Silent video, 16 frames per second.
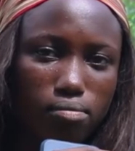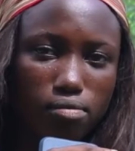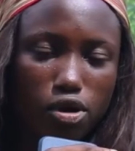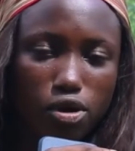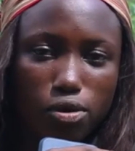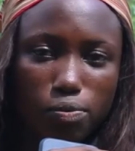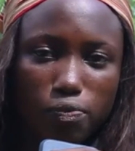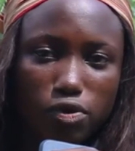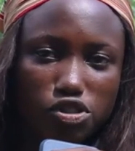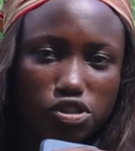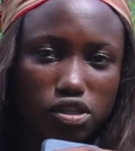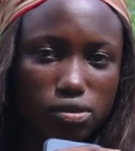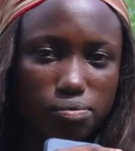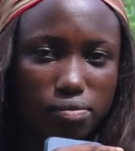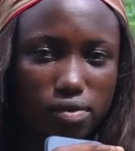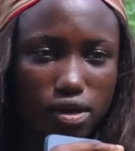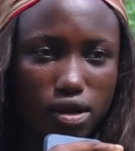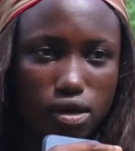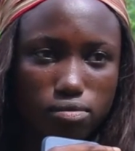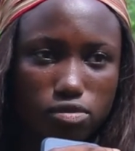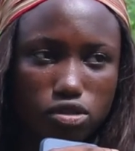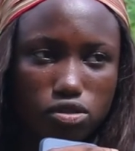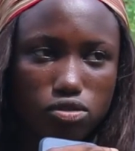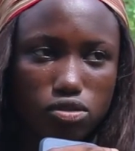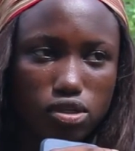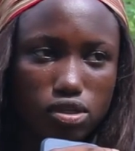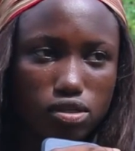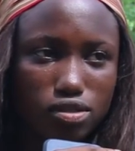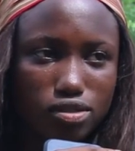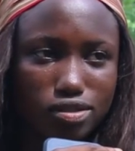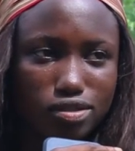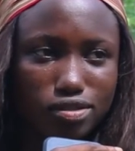My occupation, I'm a
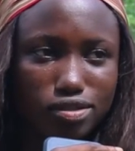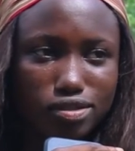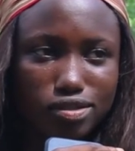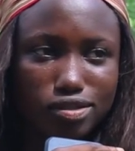student.